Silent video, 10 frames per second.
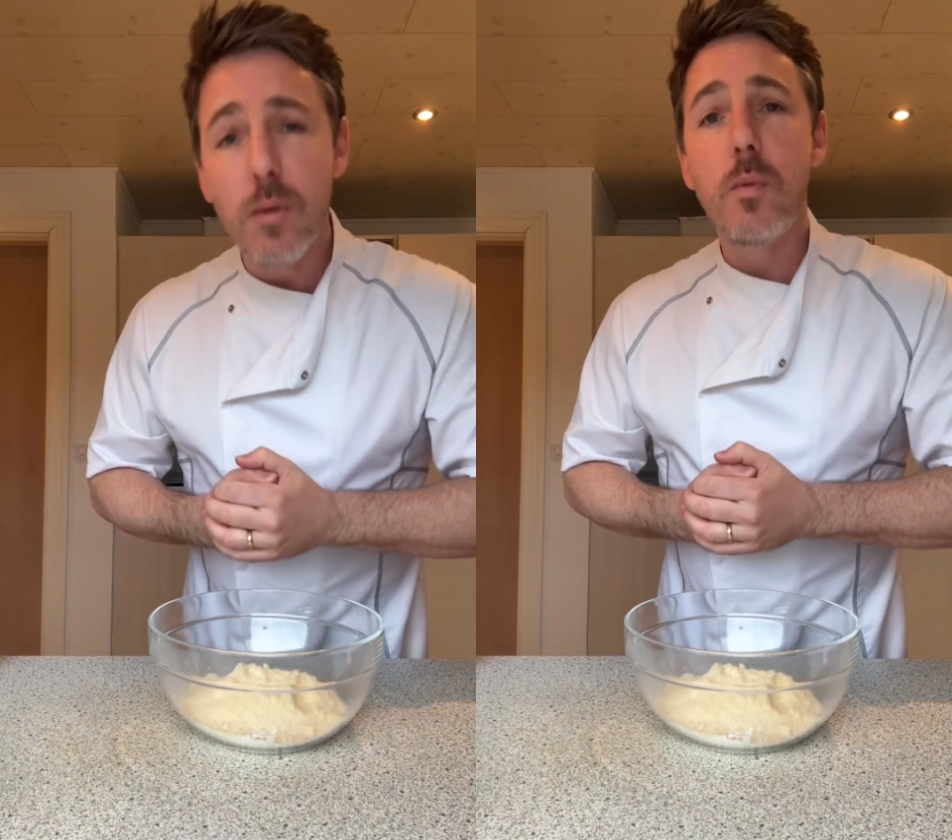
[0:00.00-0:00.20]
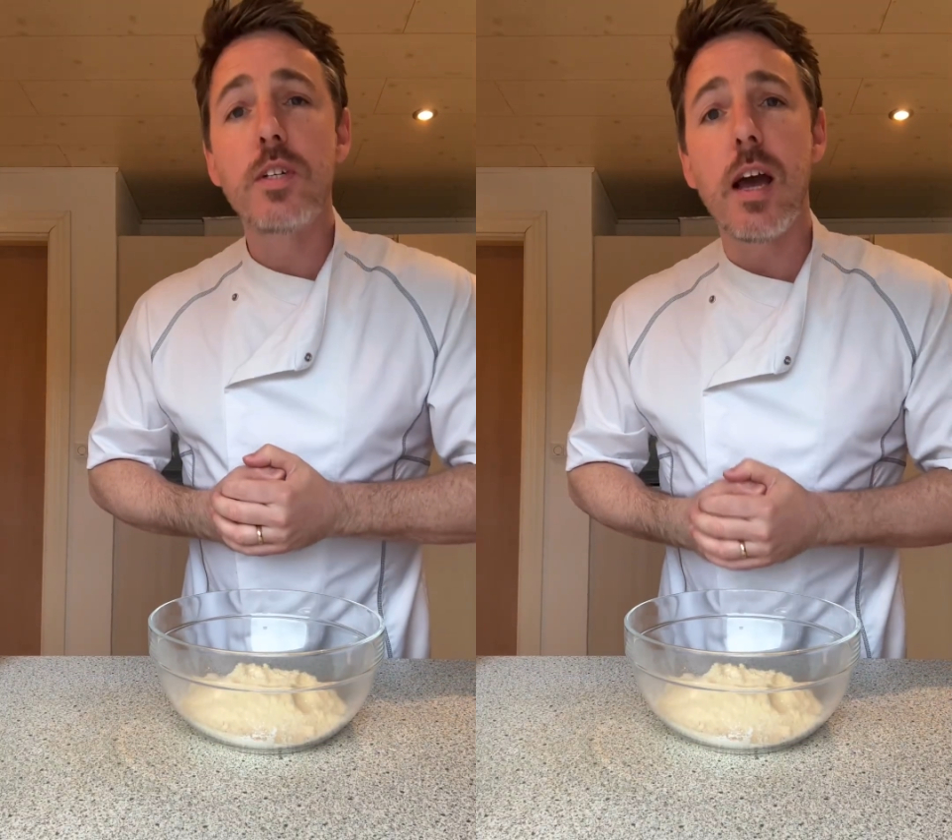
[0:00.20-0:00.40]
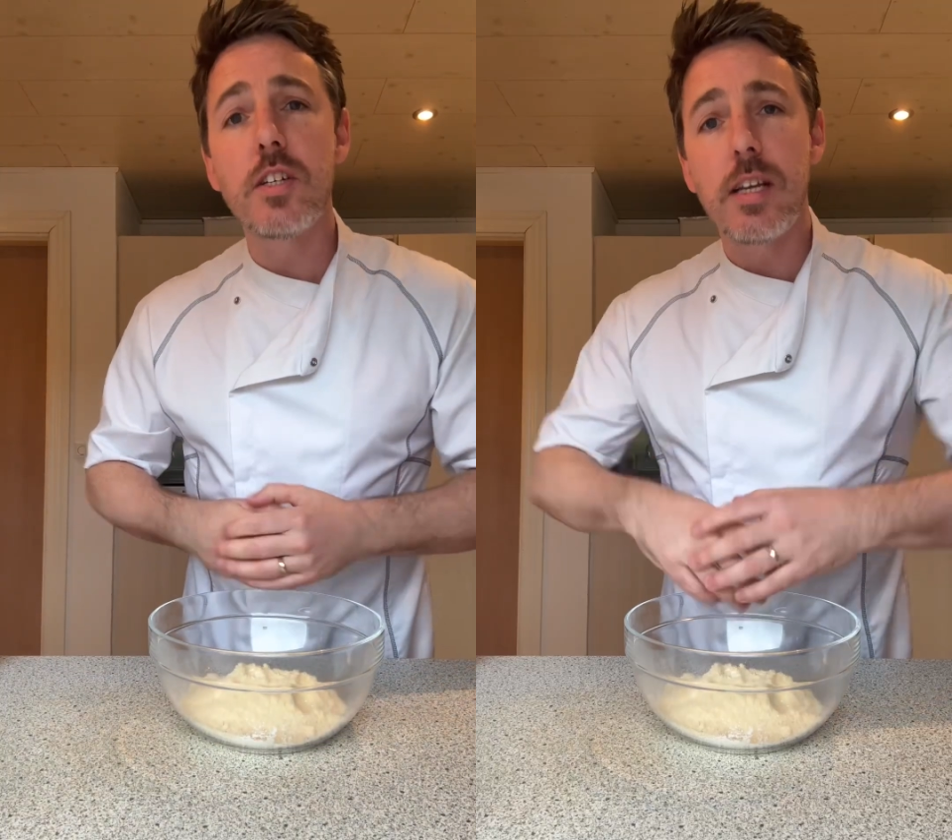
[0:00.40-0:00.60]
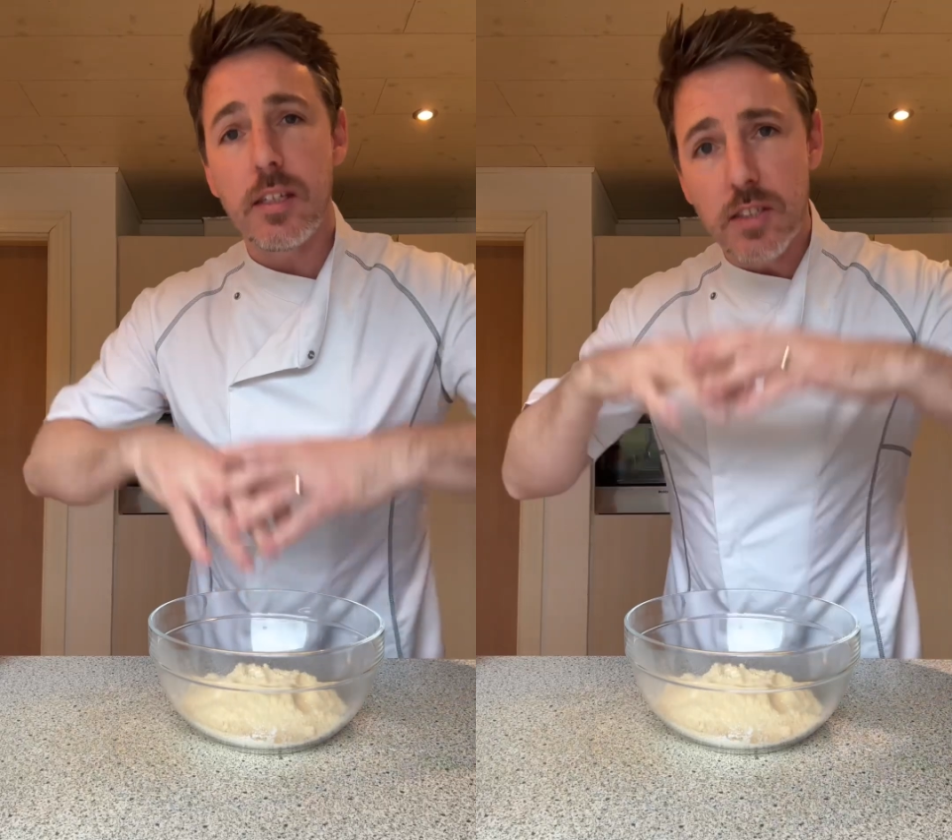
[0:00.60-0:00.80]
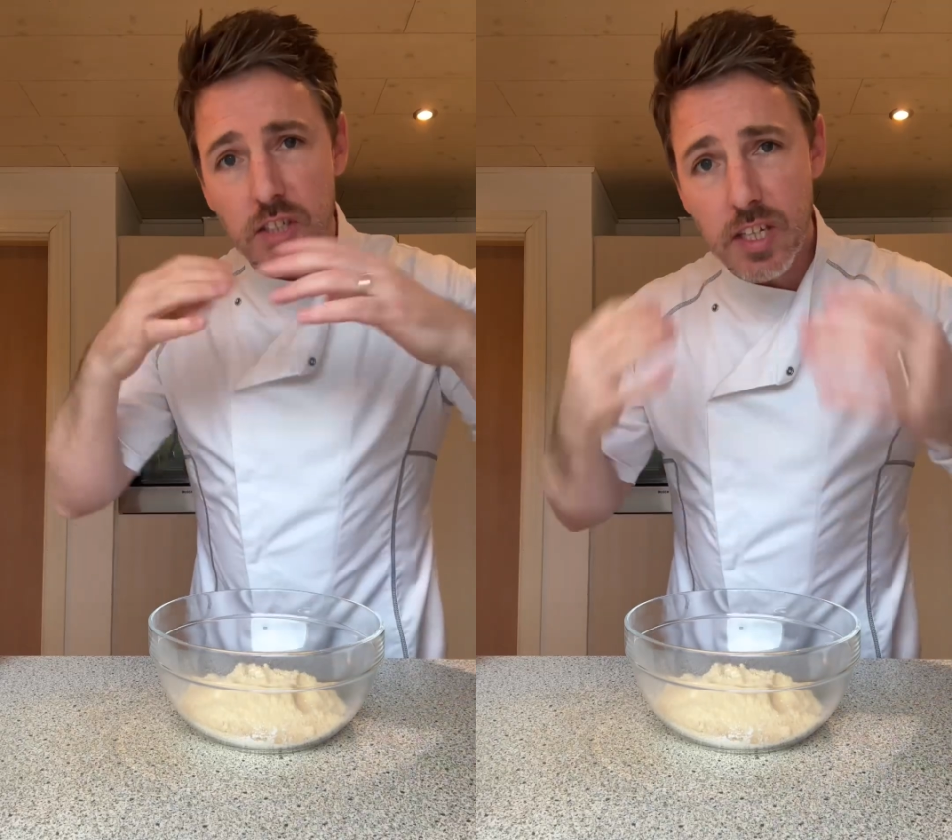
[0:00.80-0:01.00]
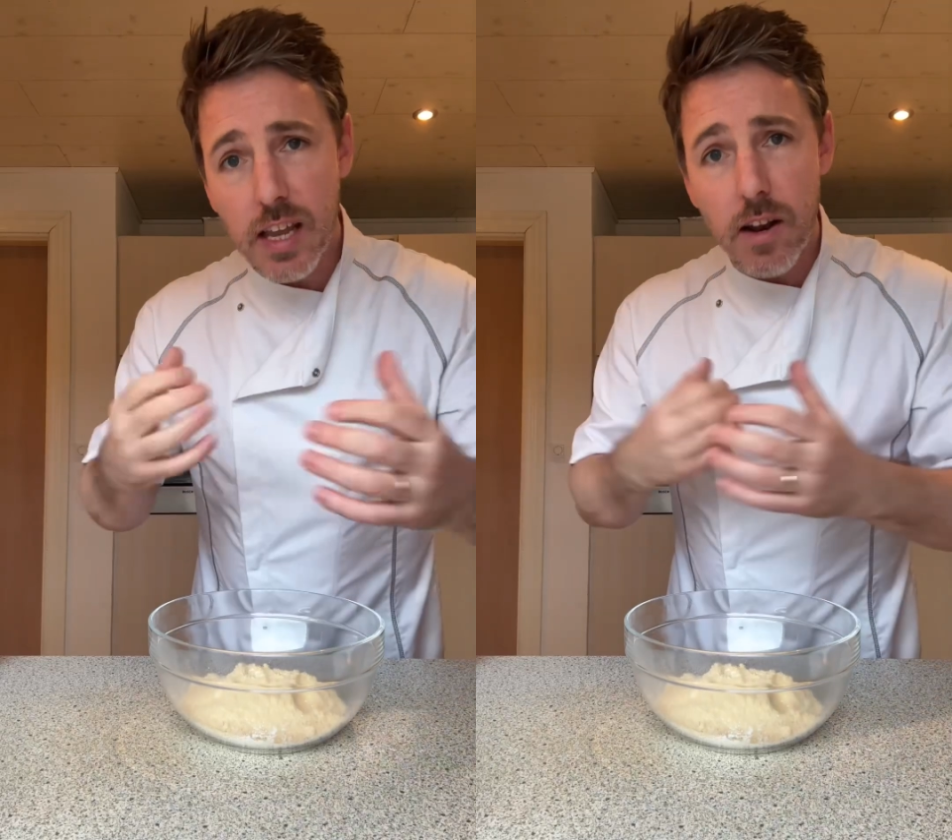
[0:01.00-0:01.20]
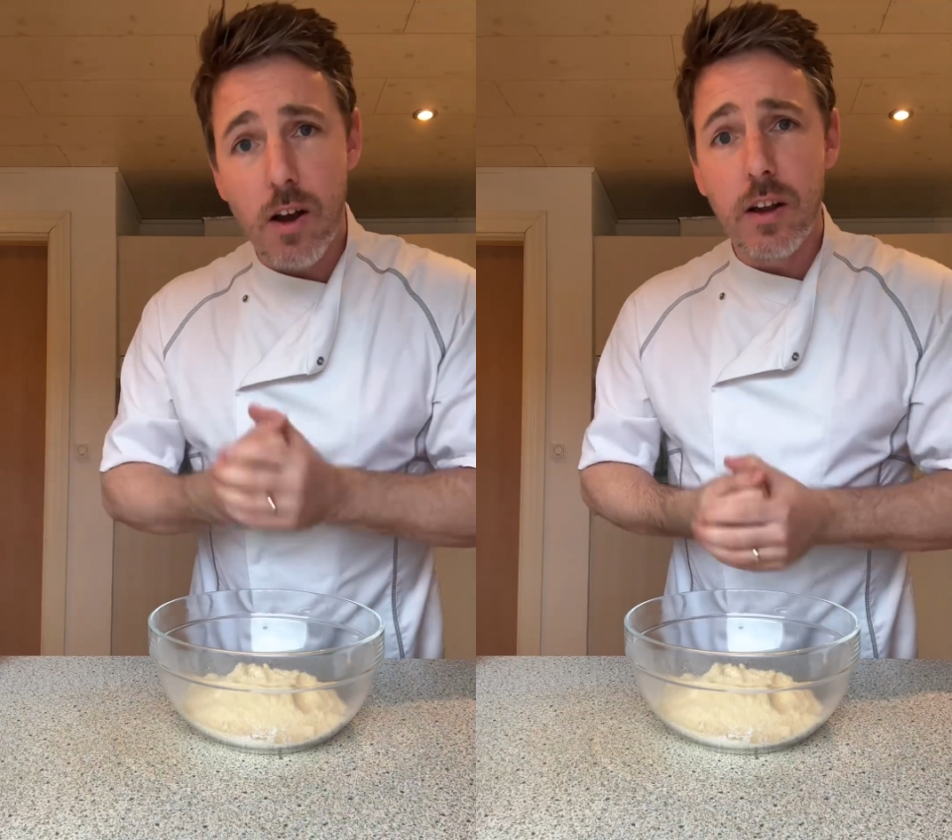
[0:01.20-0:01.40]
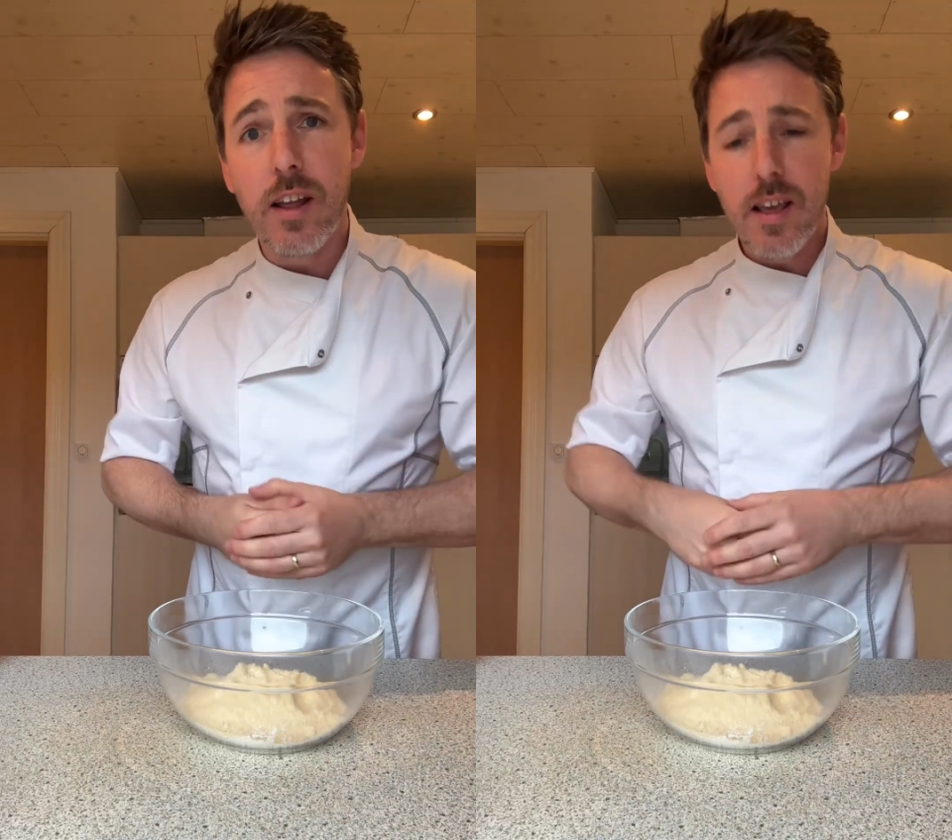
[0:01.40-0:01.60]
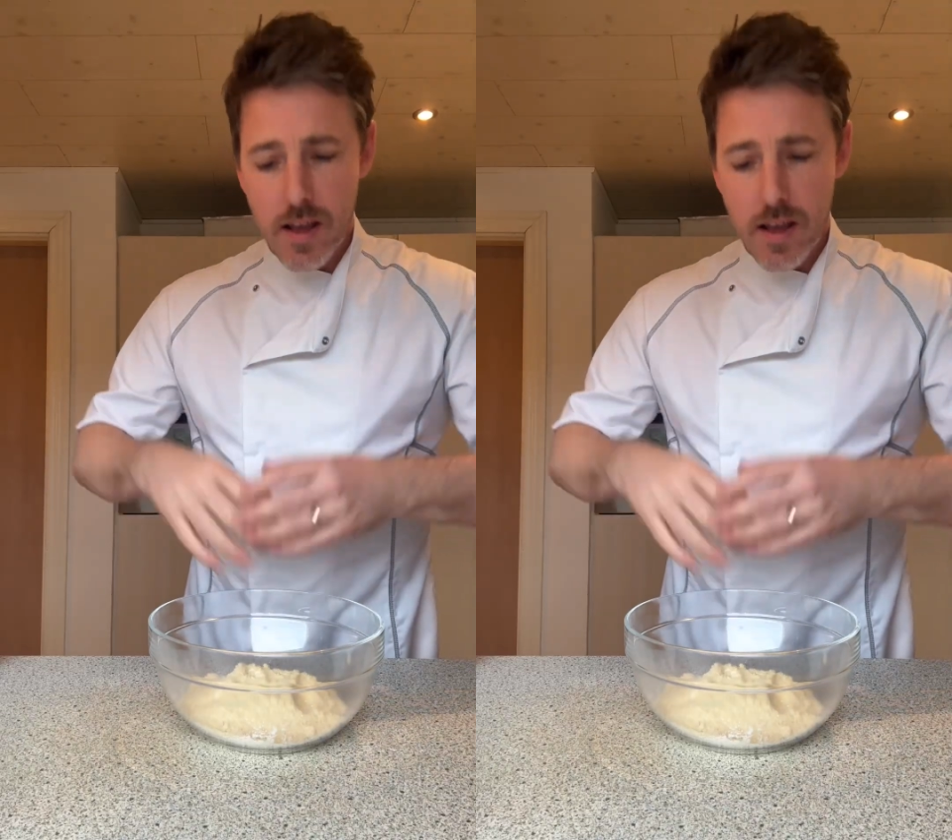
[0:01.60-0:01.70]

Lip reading: which actually has the skin on.